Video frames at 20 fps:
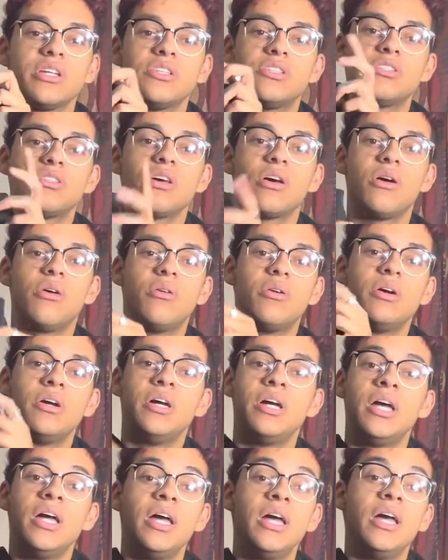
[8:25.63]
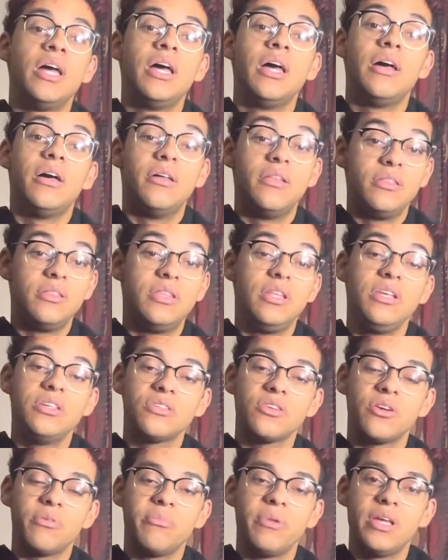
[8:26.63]
So these
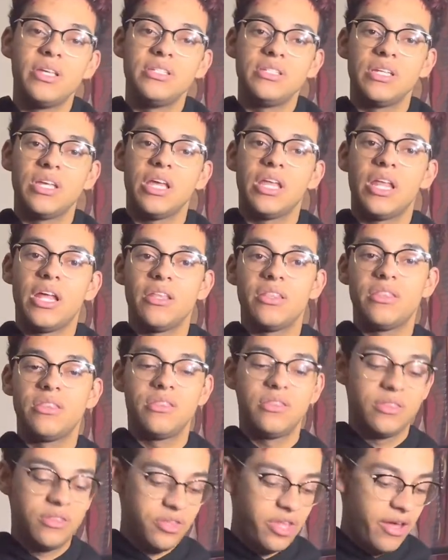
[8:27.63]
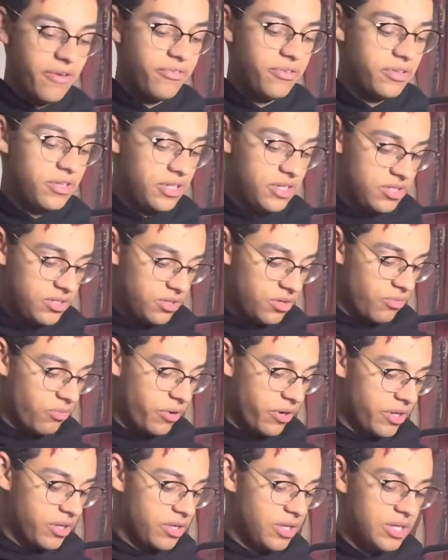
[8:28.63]
are amazing, and I definitely need to start
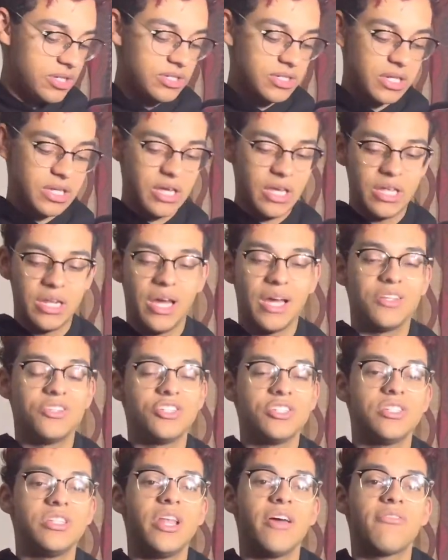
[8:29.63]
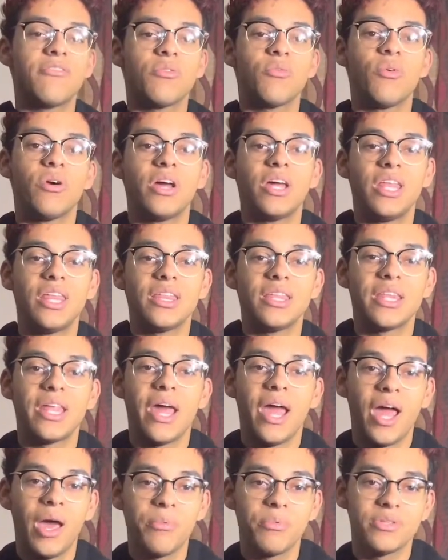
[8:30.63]
wearing these again. I just never want anything to
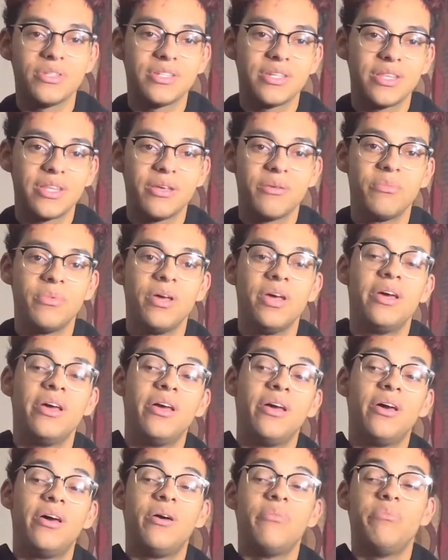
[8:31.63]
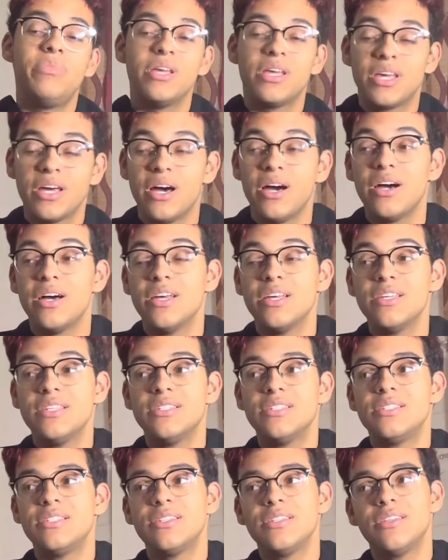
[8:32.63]
happen to them
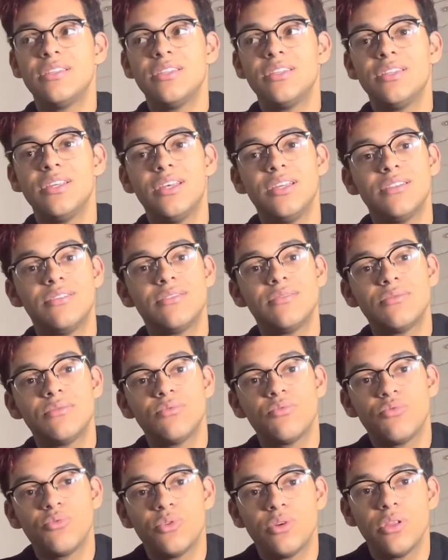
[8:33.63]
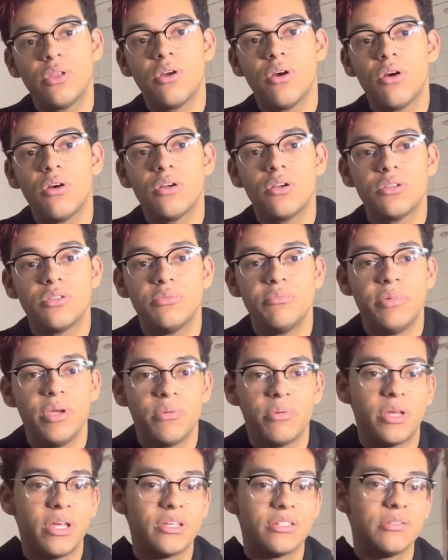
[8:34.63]
because it's really hard to be able
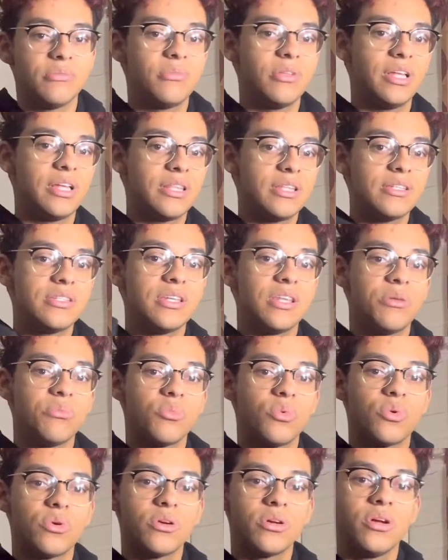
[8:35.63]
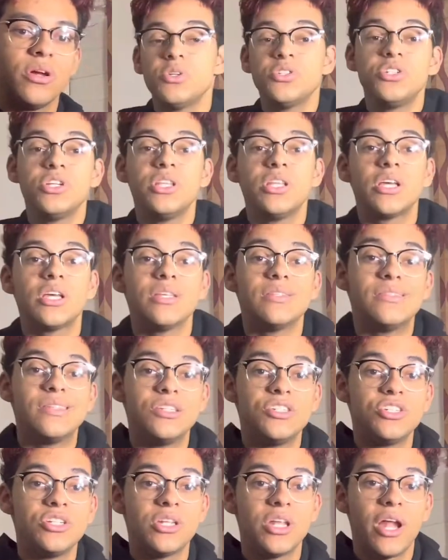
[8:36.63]
to get something like this anymore, especially in the
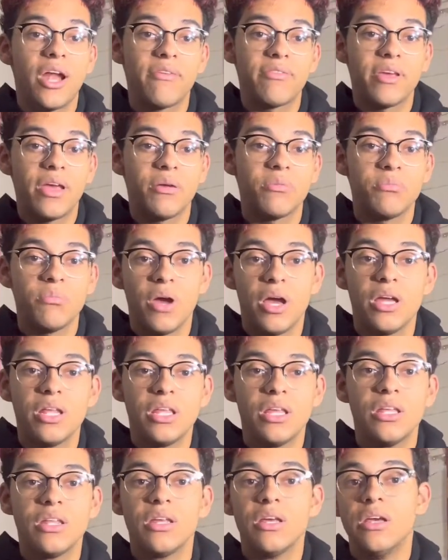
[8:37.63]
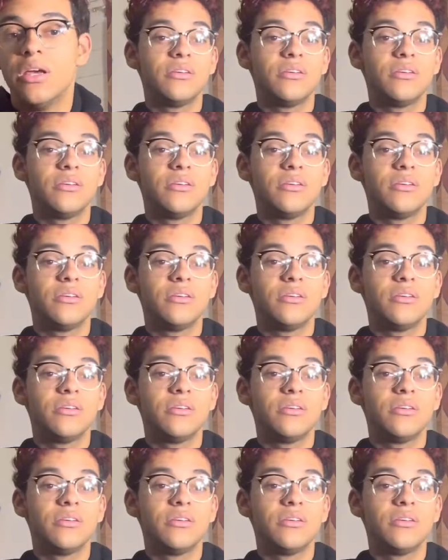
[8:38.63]
condition that I've kept mine in.